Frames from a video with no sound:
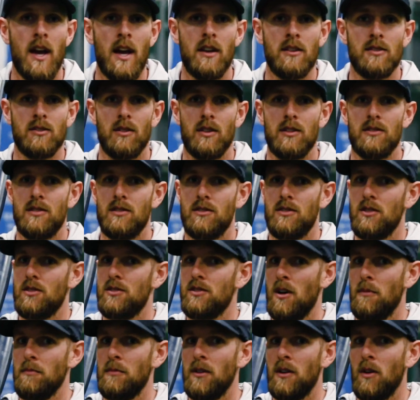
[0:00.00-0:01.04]
So this is just
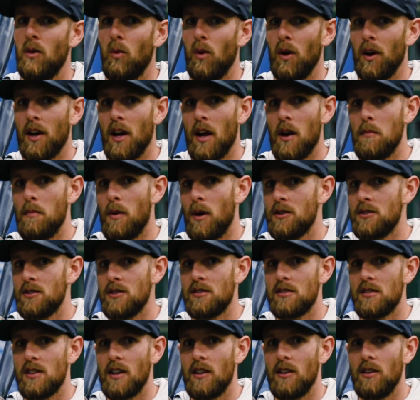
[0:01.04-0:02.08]
something to work on a bunch of
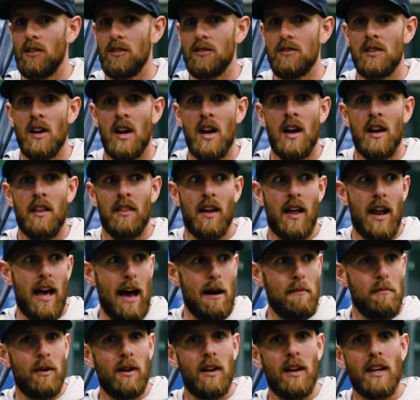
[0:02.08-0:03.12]
skills that
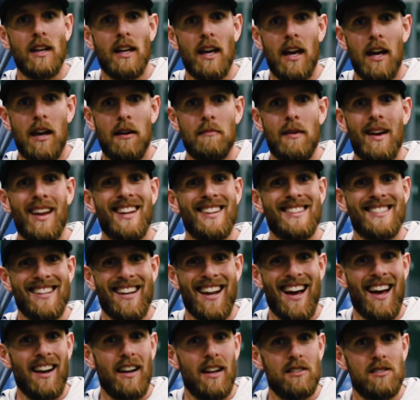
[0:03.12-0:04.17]
happen in a game, and it's
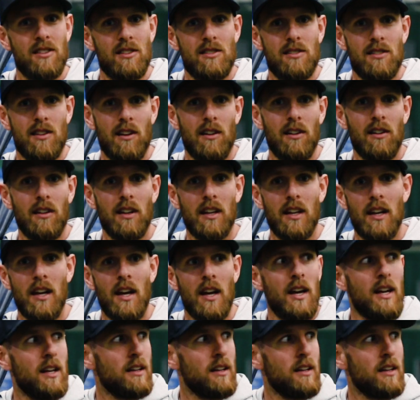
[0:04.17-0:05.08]
not necessarily